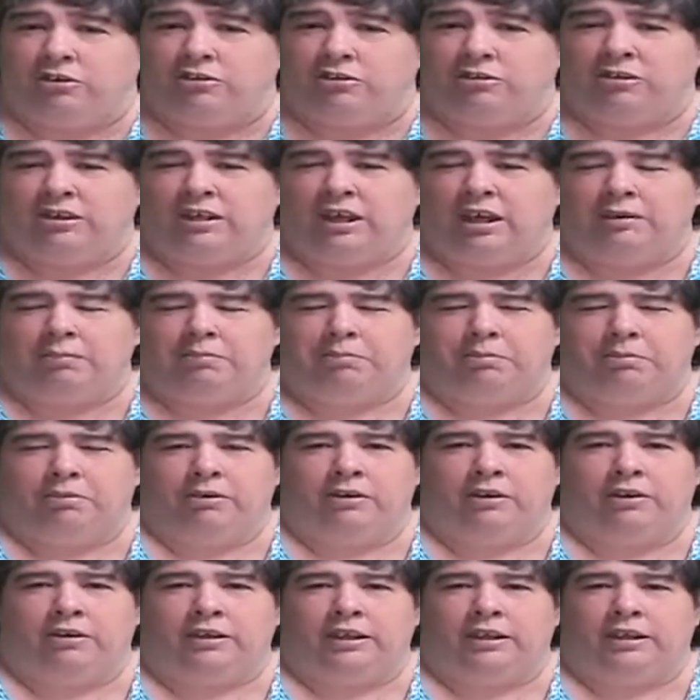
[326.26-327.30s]
used that
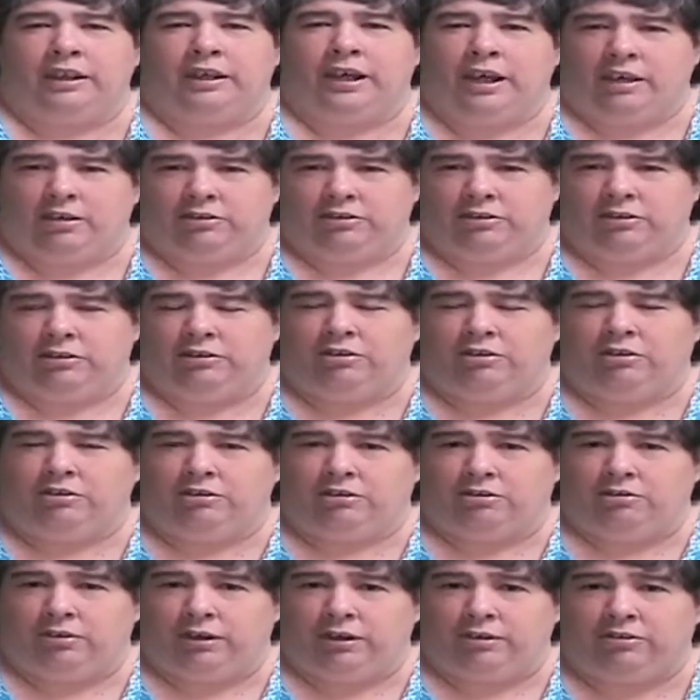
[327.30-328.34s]
book and answered
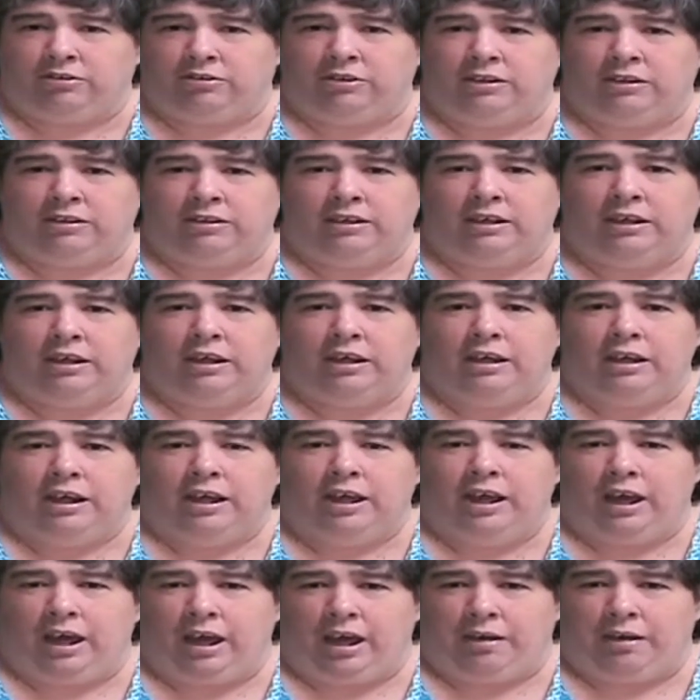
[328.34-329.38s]
those questions
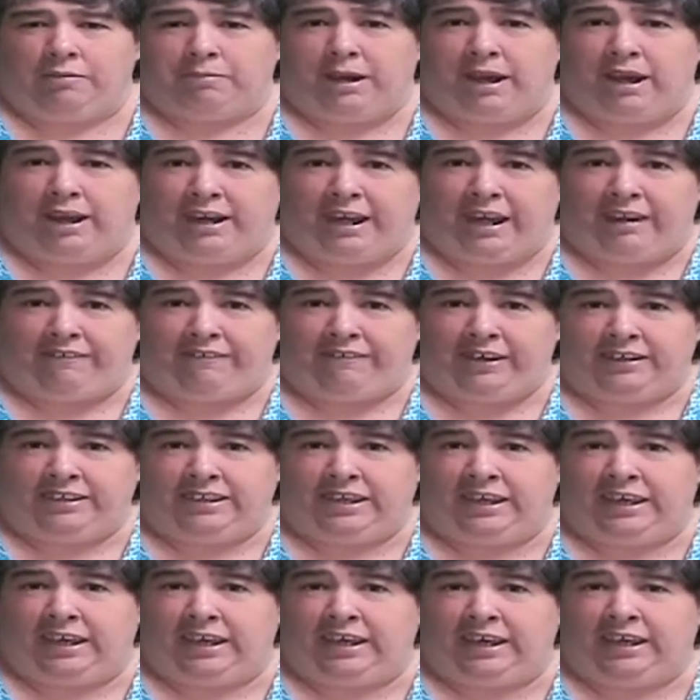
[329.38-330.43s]
at My Life at
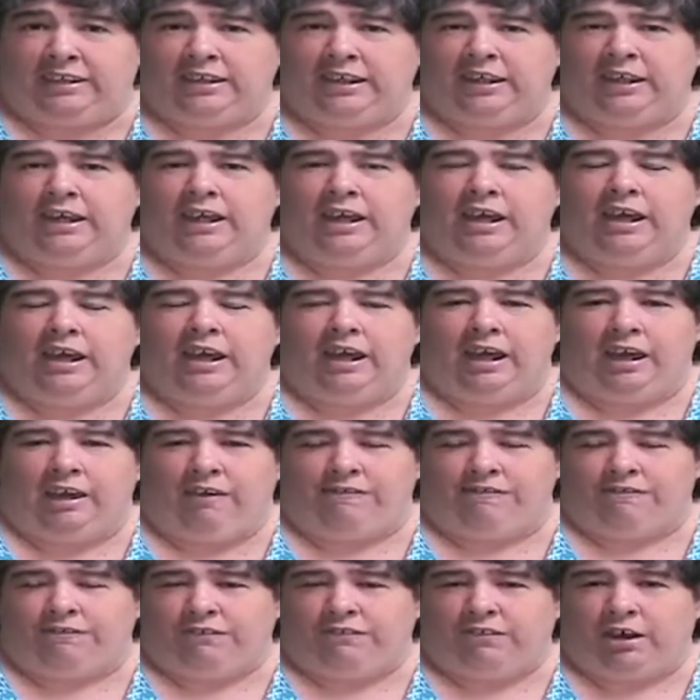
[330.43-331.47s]
the End
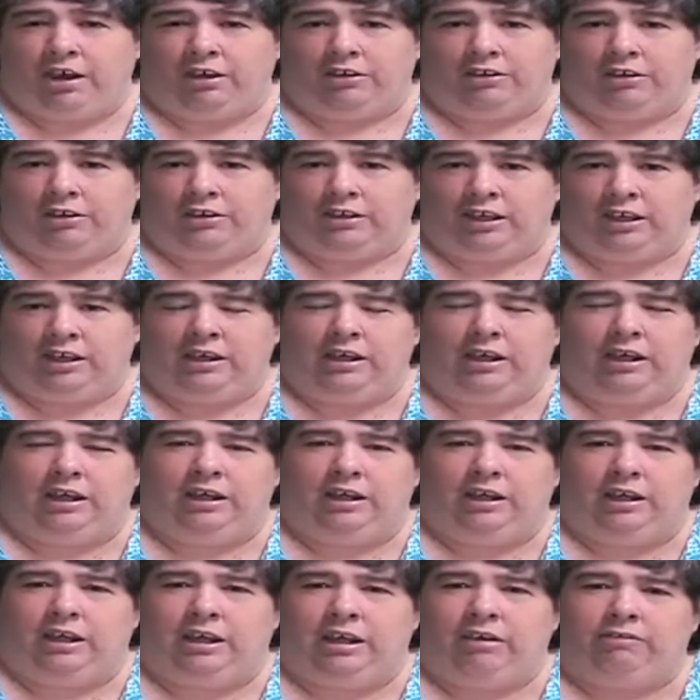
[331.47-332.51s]
and followed it,
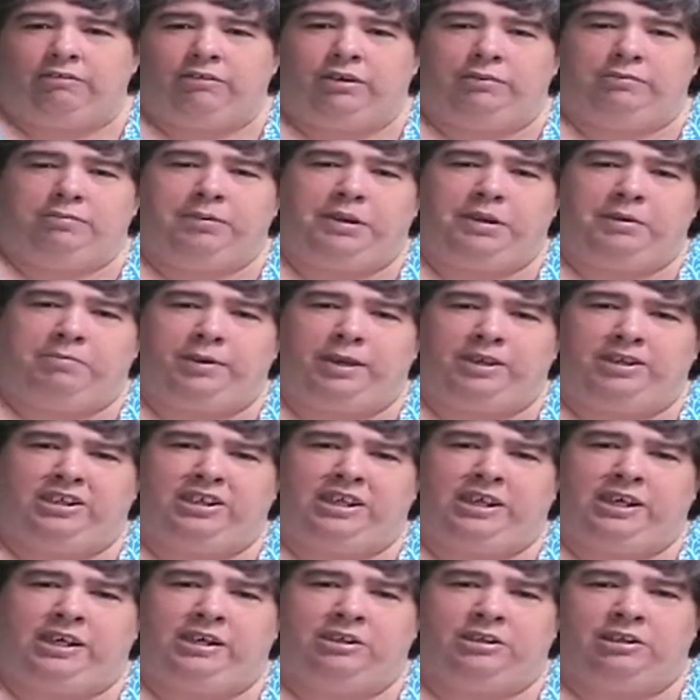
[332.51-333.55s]
it would be much
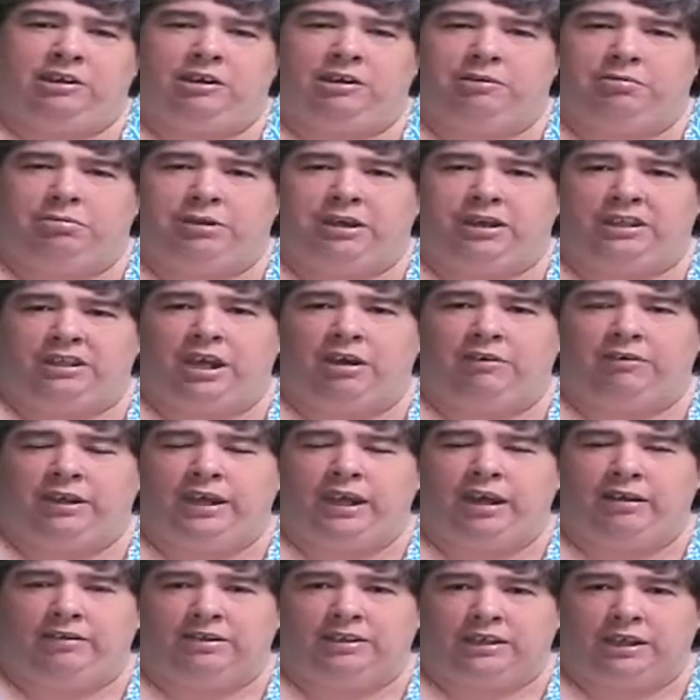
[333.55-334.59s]
easier because I
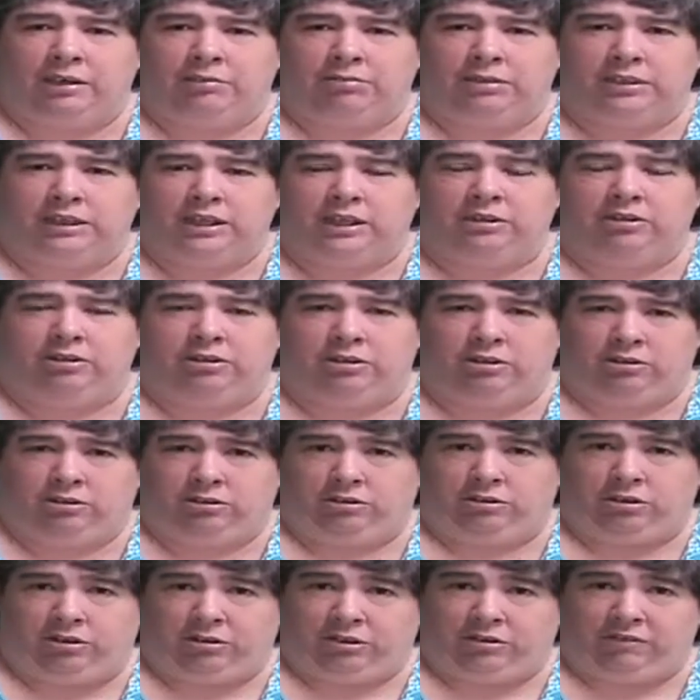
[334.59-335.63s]
would have something to
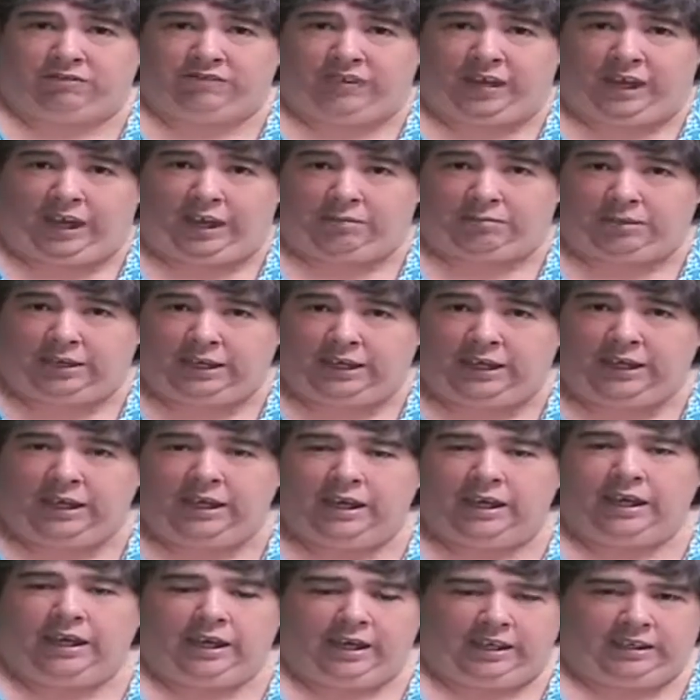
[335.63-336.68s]
show the family
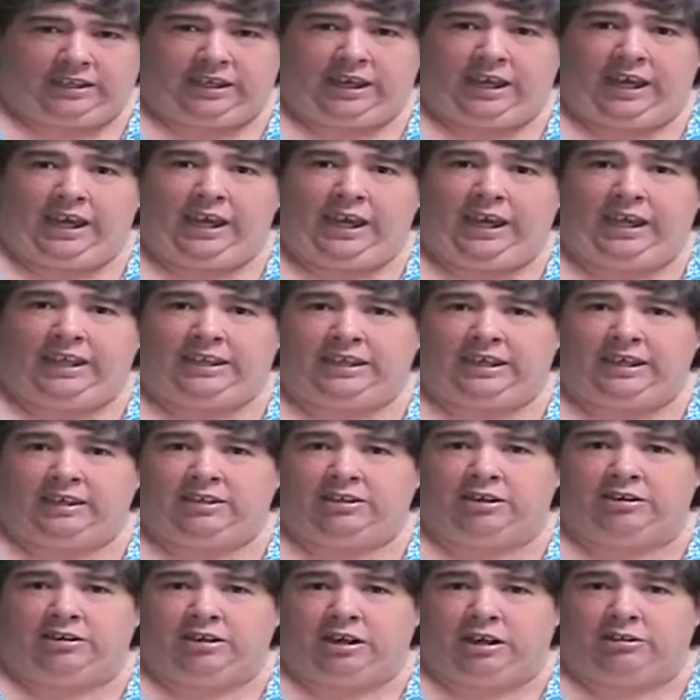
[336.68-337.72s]
and say, hey,
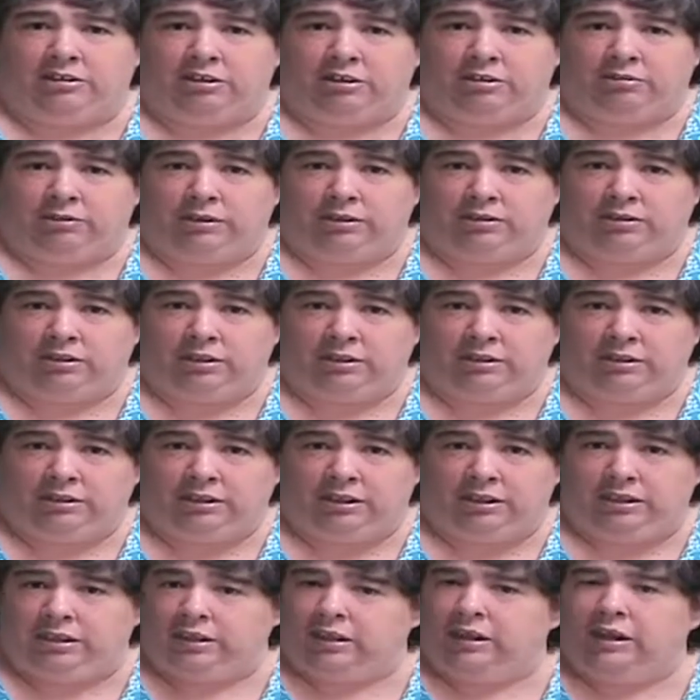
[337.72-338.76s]
these are Donald's
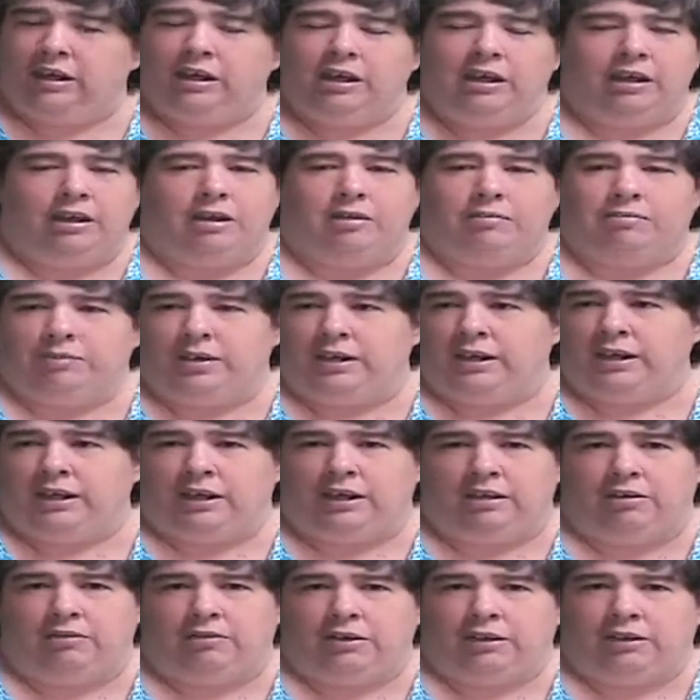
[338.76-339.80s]
wishes. But
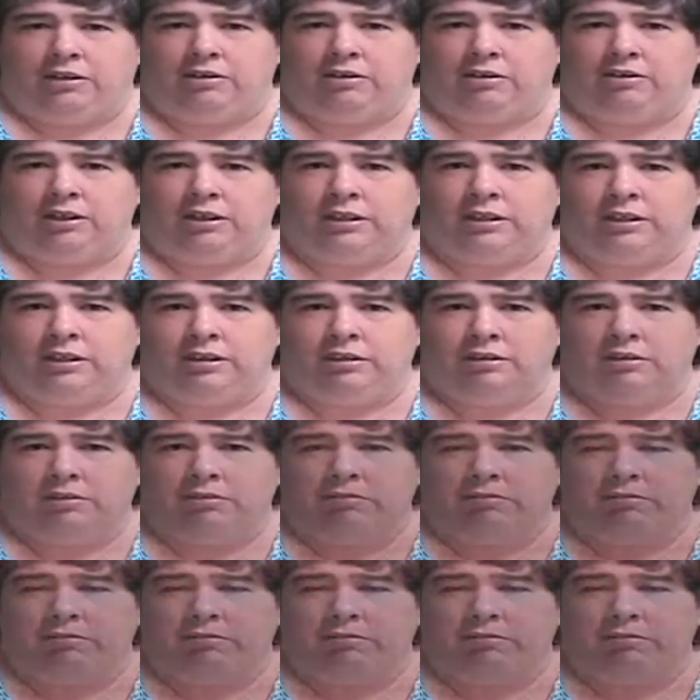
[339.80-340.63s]
he didn't want to do it.